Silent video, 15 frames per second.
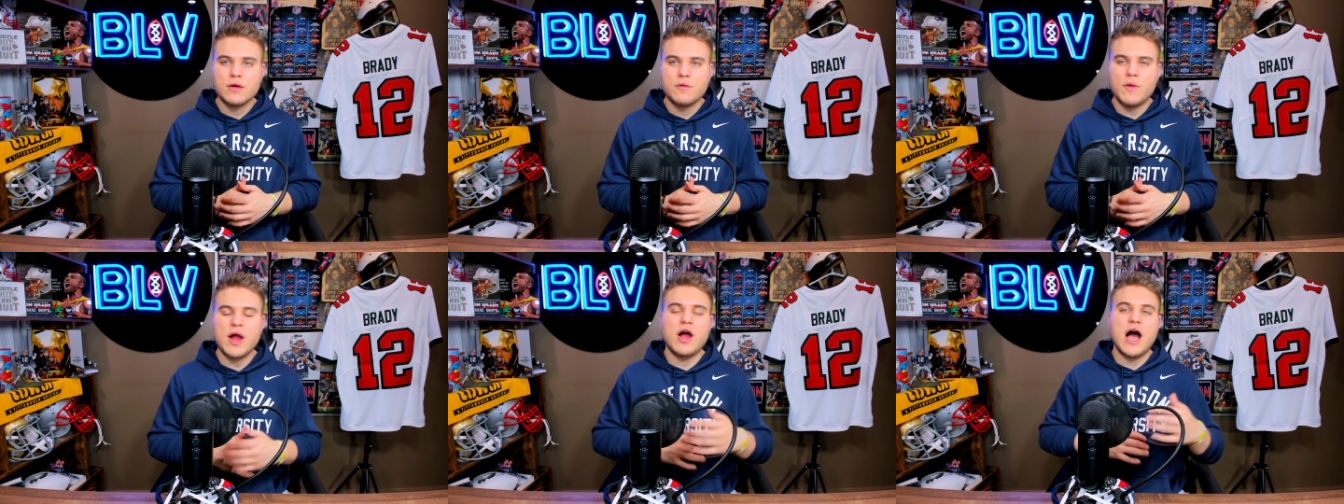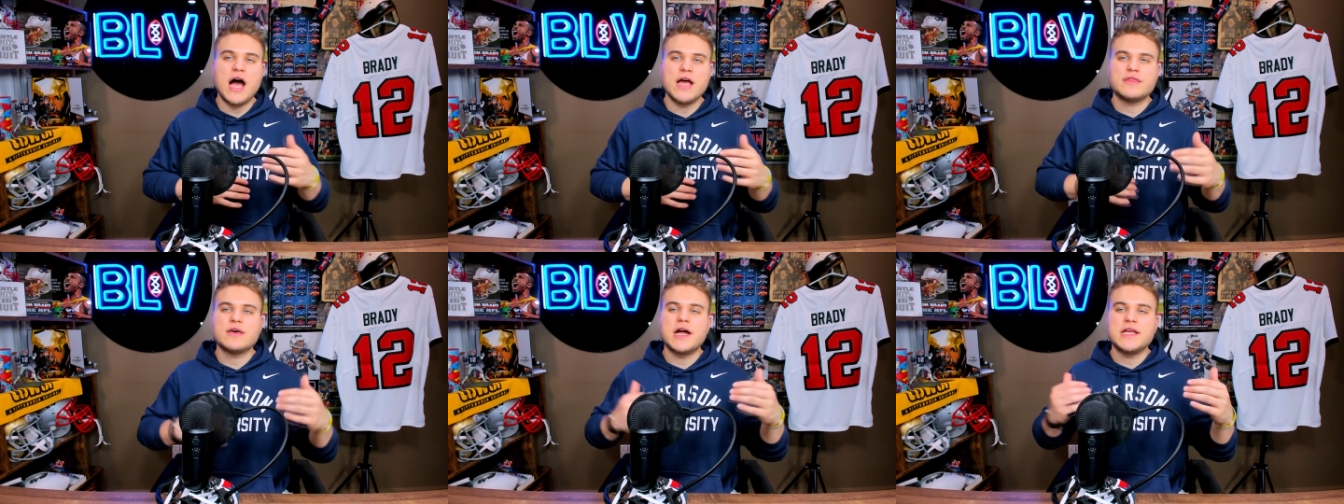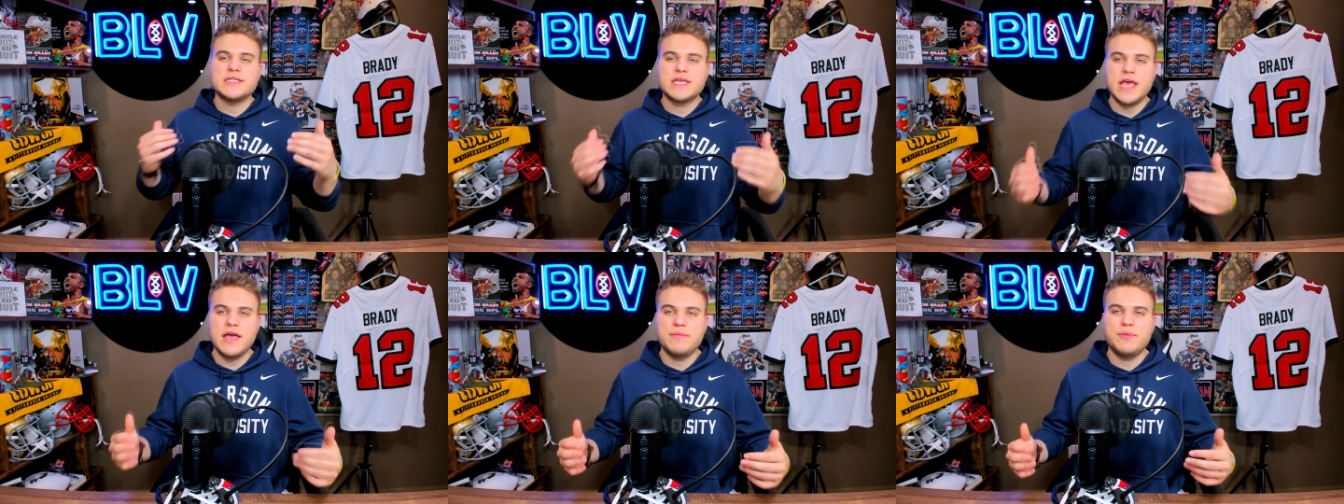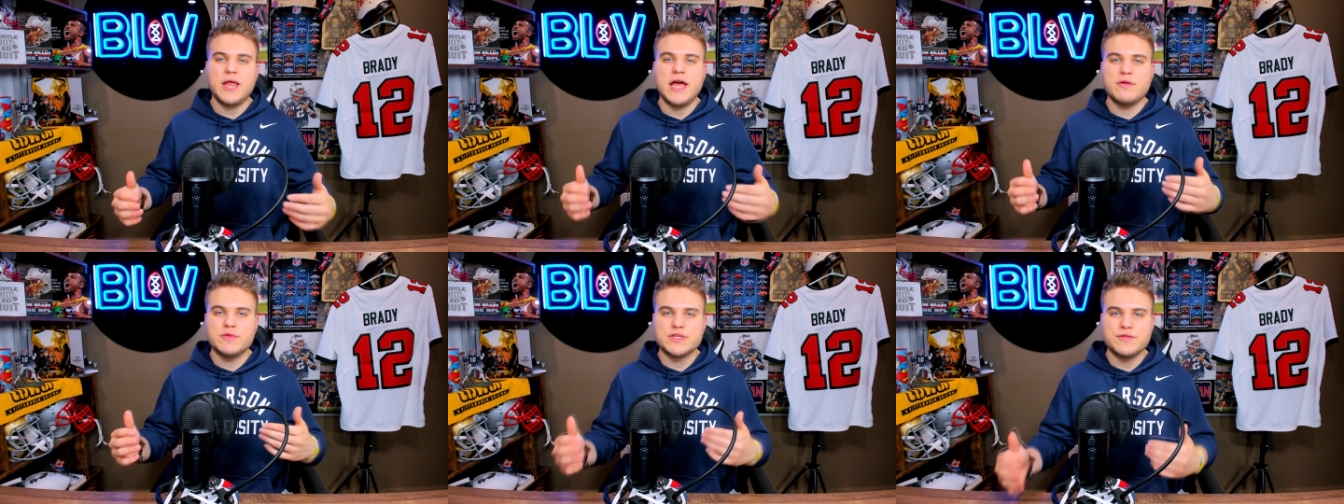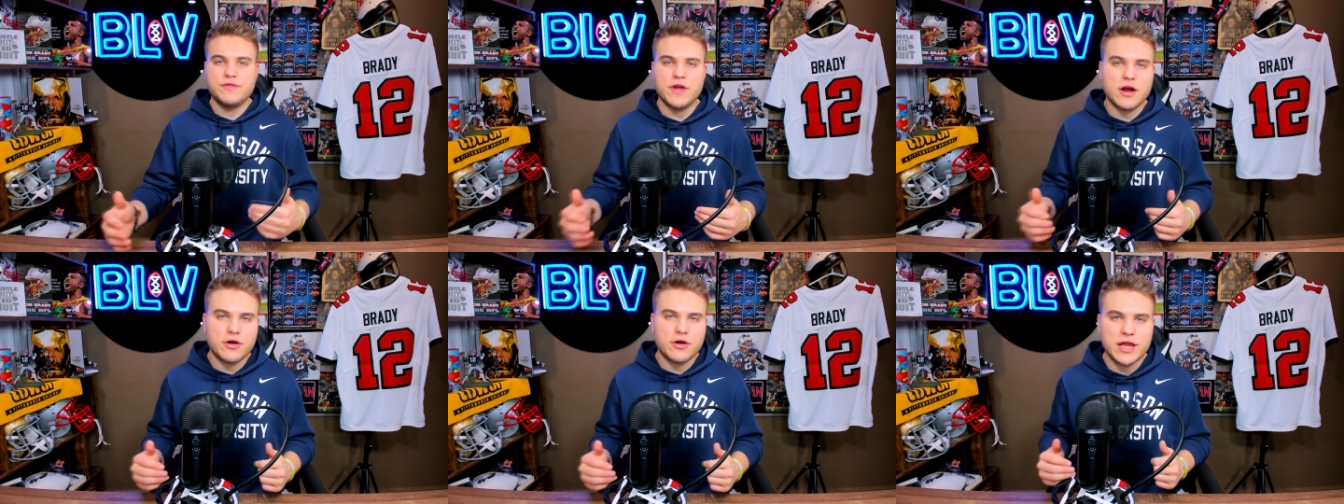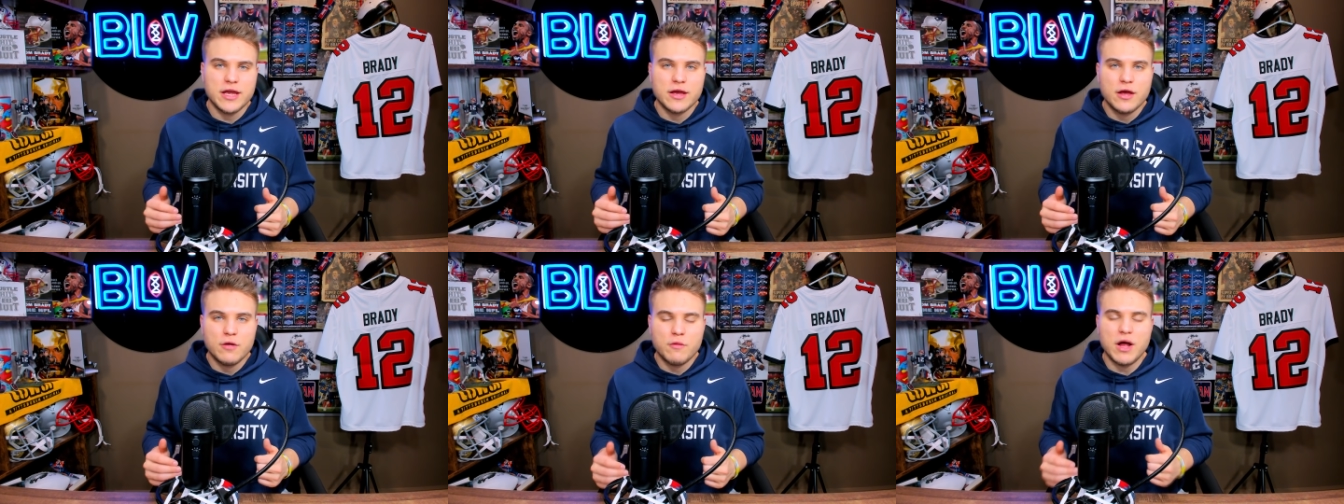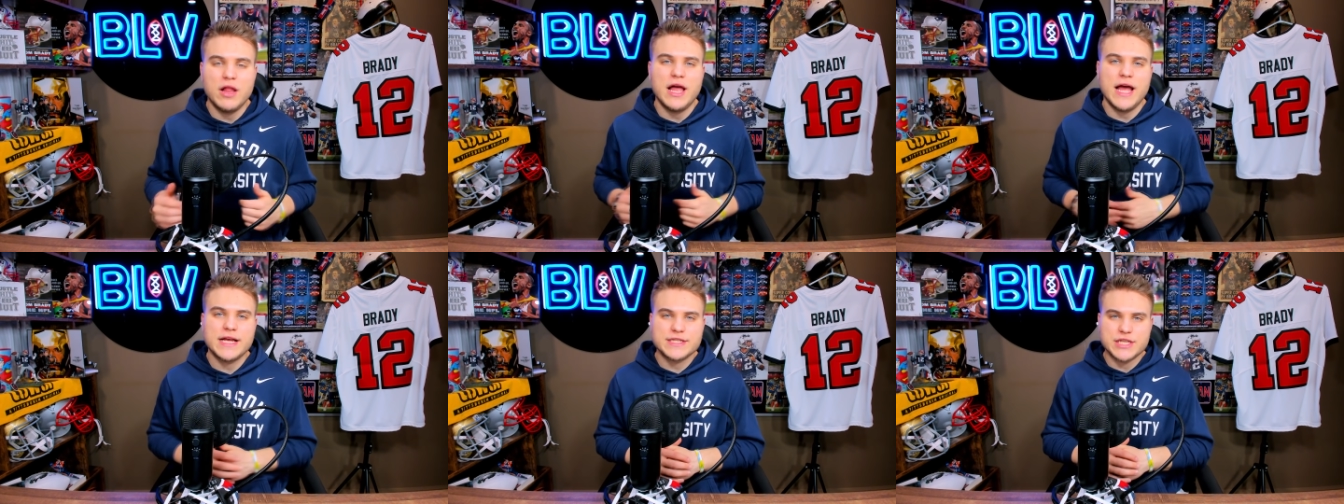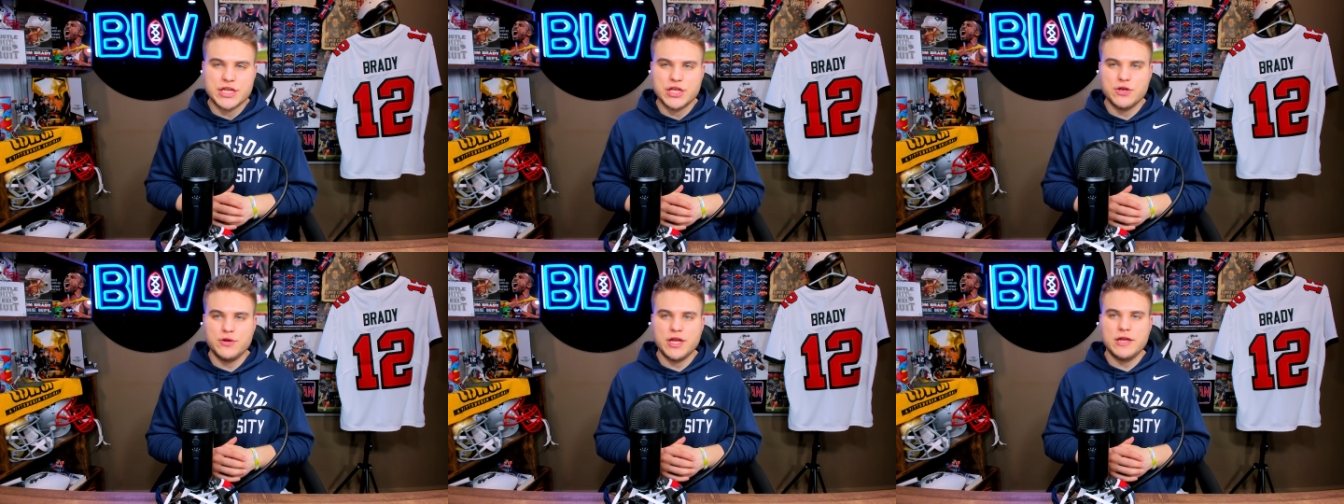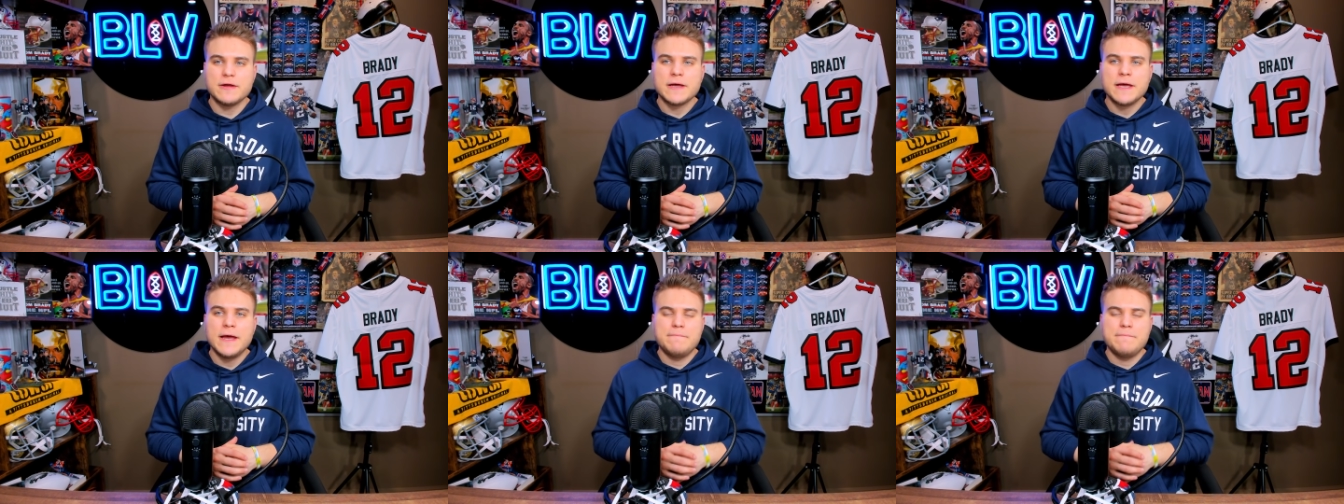where I thought his game plan was very well executed.